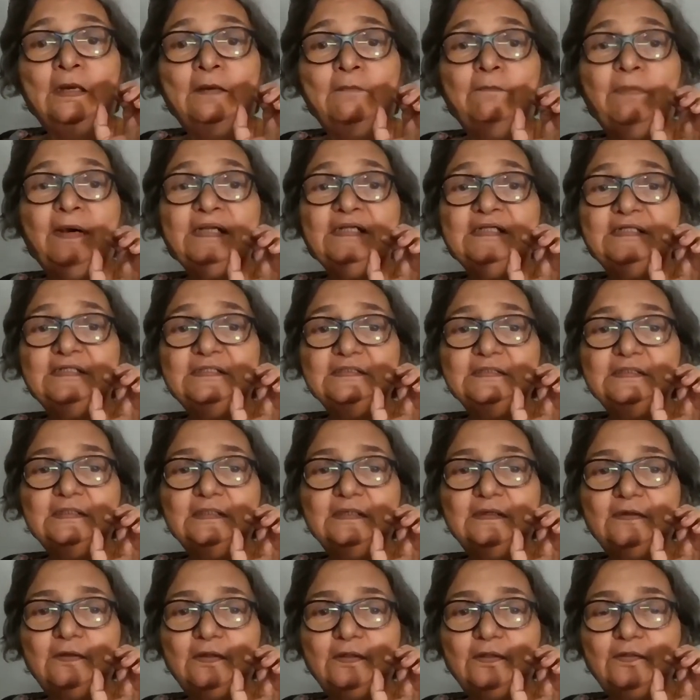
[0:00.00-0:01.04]
But
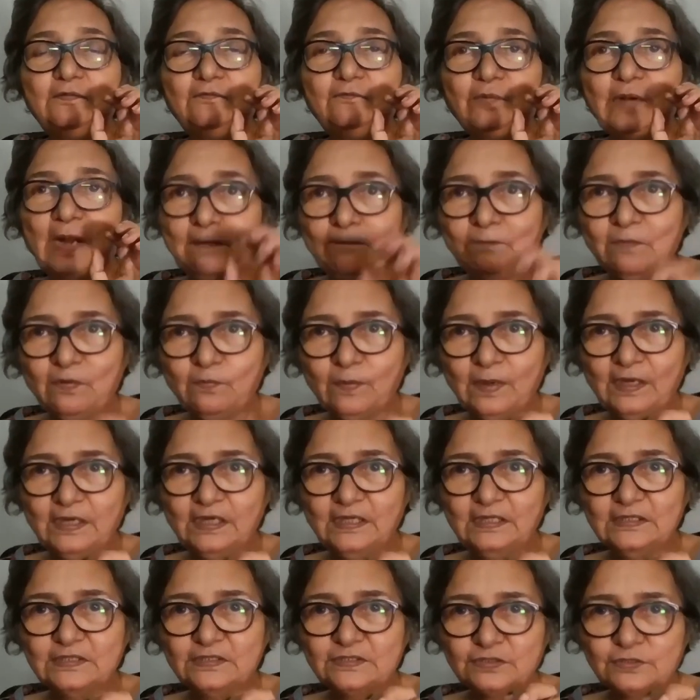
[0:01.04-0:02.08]
number one
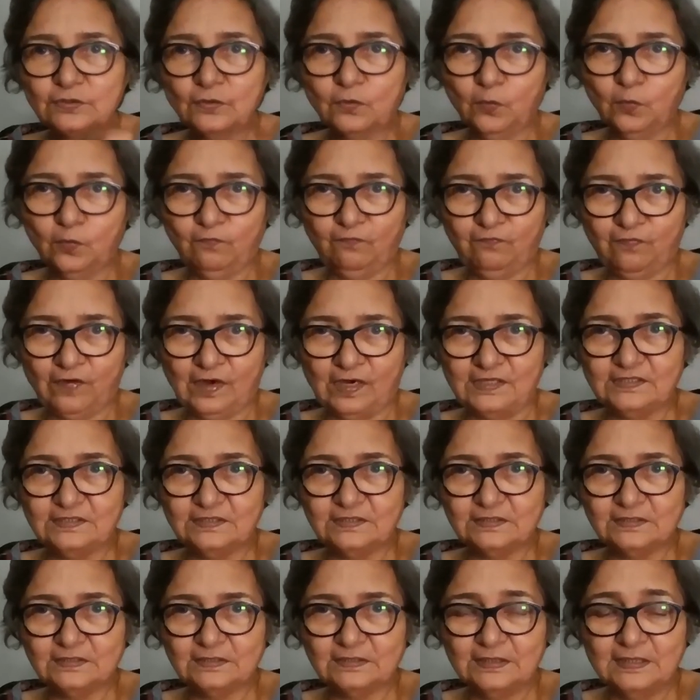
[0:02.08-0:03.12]
is go
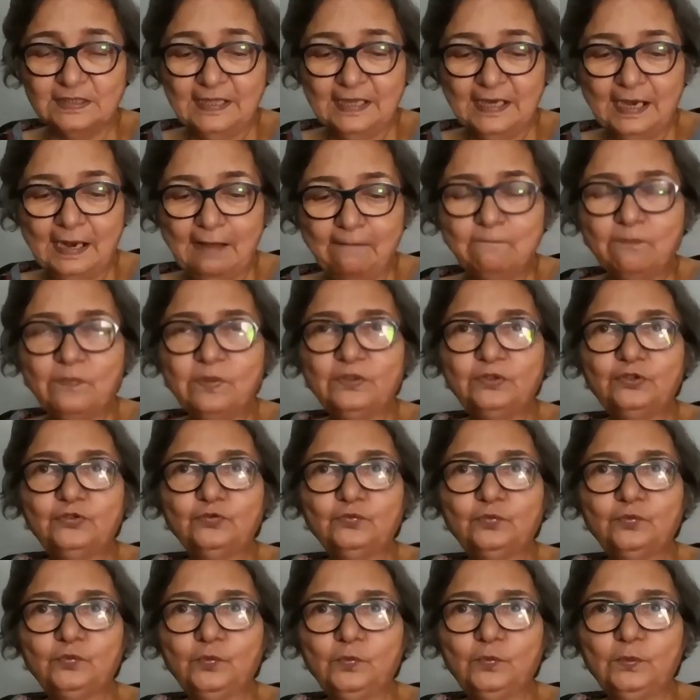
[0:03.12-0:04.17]
fast. Number
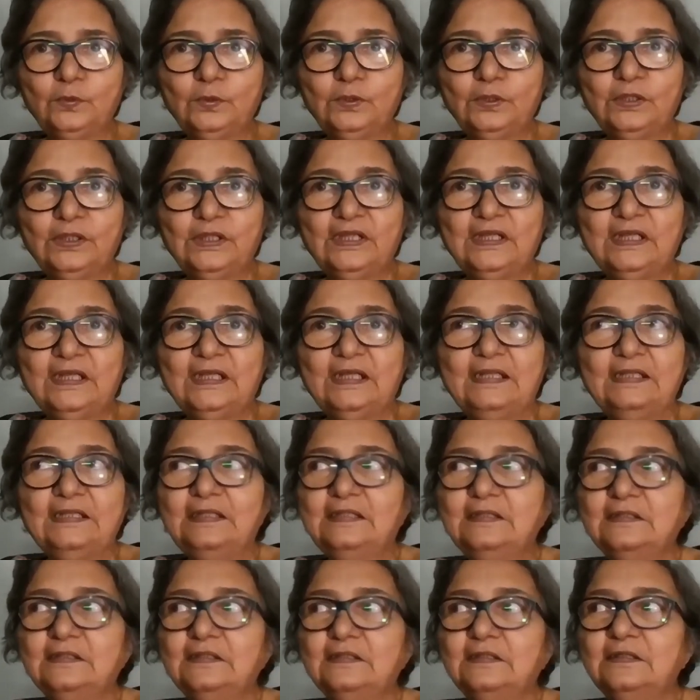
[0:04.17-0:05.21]
two,
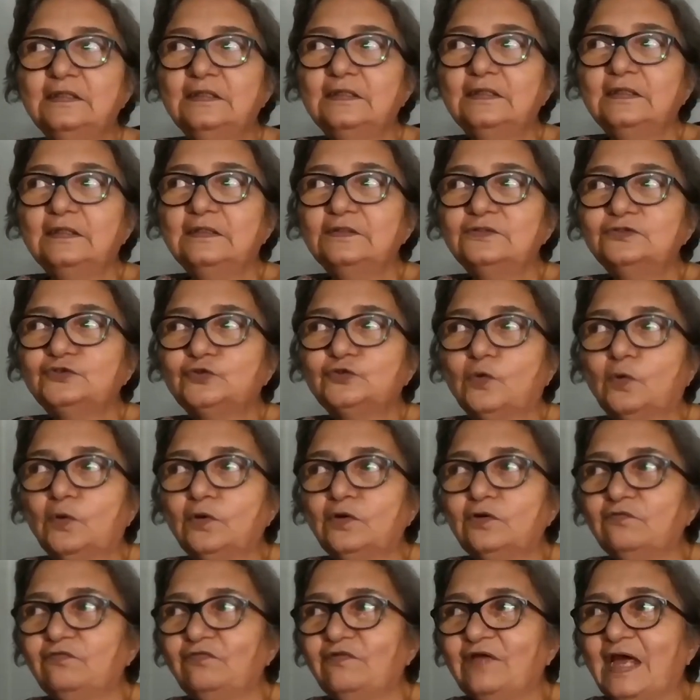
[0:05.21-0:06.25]
the
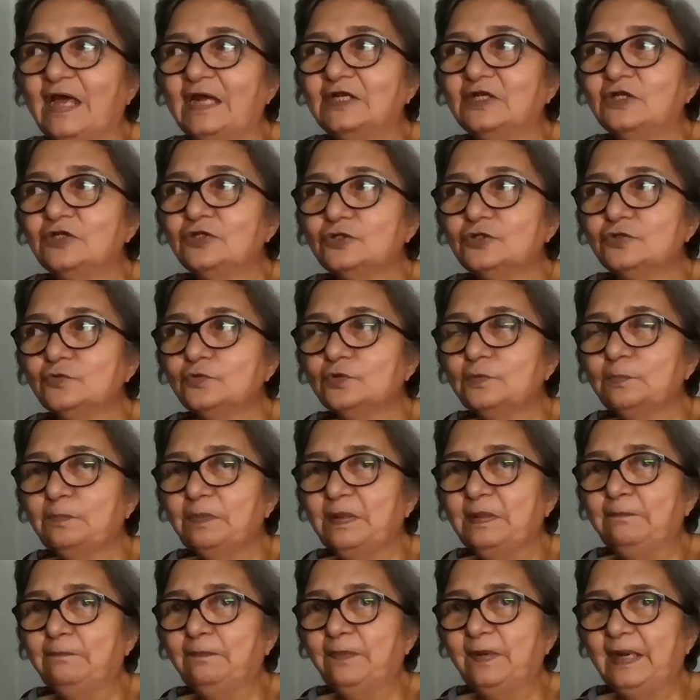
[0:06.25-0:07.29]
sort of attitude
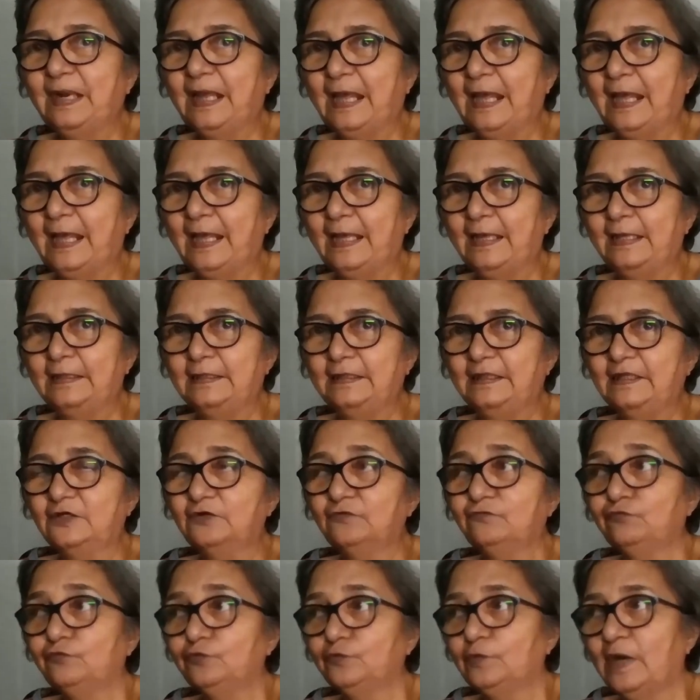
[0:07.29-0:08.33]
people had that
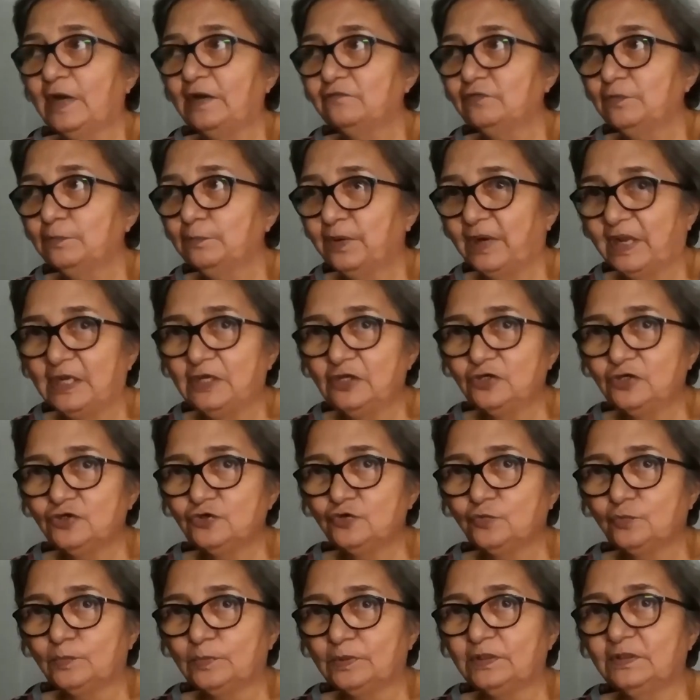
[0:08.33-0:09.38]
if you have a brain
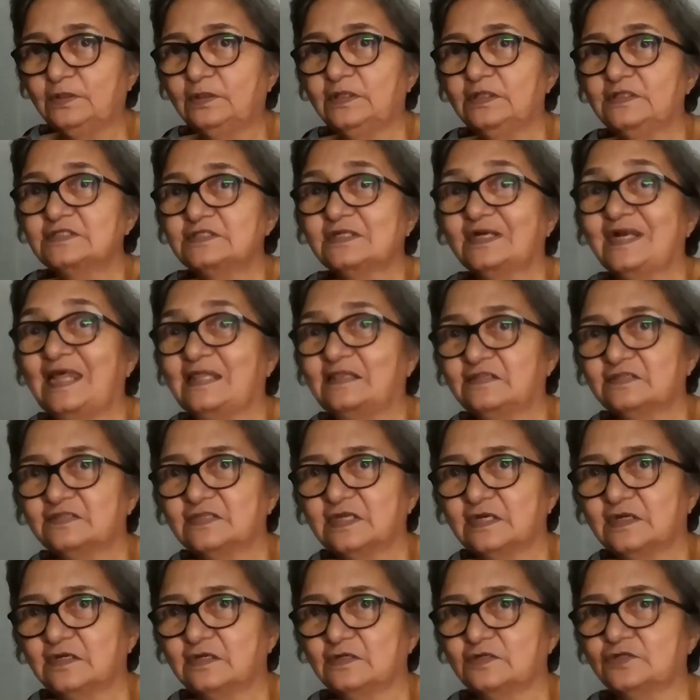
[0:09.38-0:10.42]
tumor, it's a death
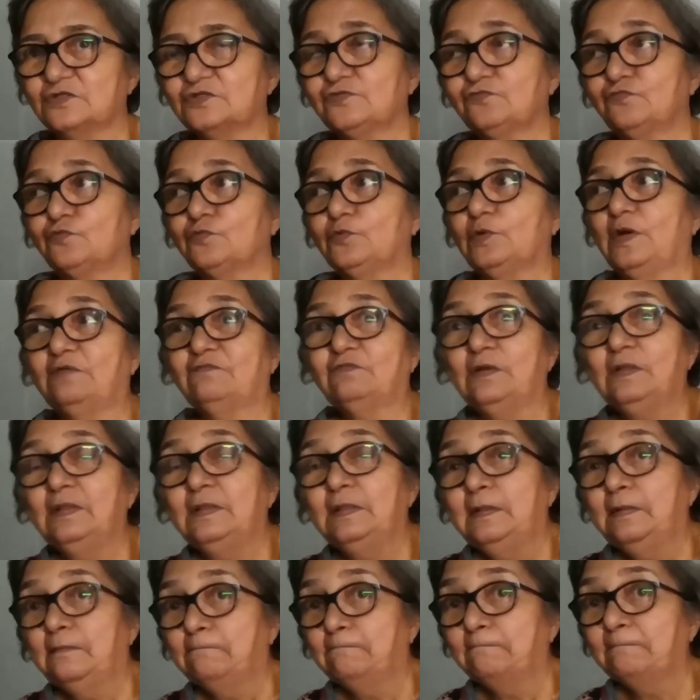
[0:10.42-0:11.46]
sentence. If you have a
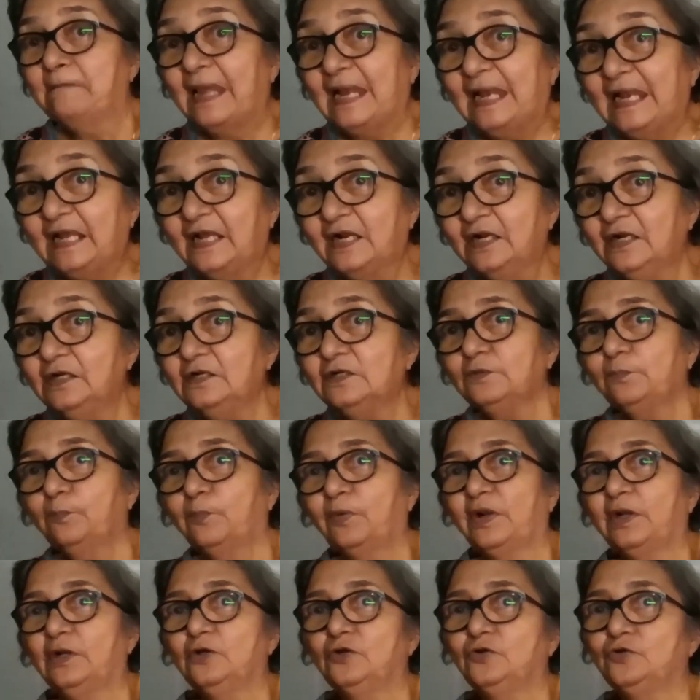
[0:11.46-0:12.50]
malignant
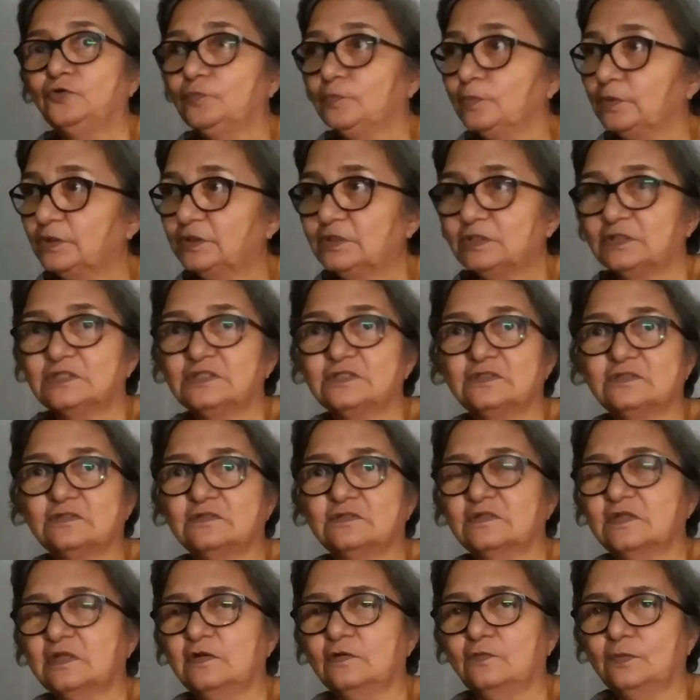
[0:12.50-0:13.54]
brain tumor, it is
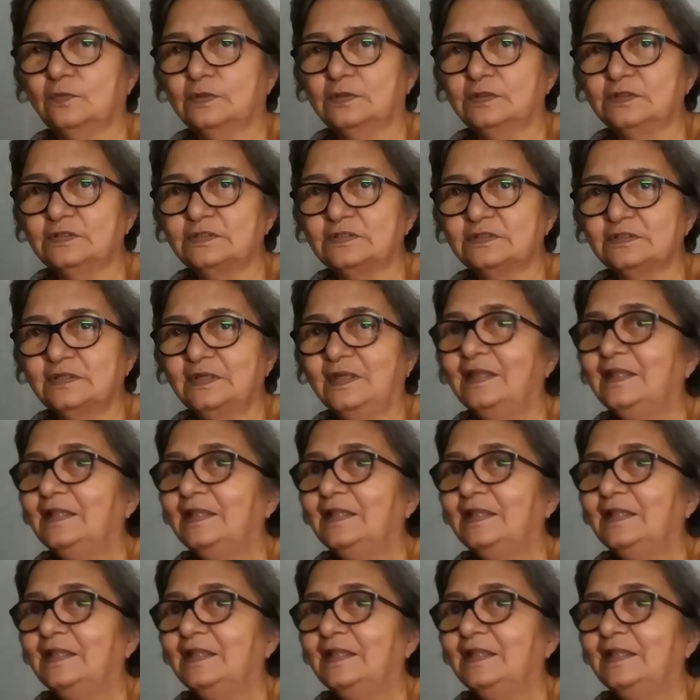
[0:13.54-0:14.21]
still worse.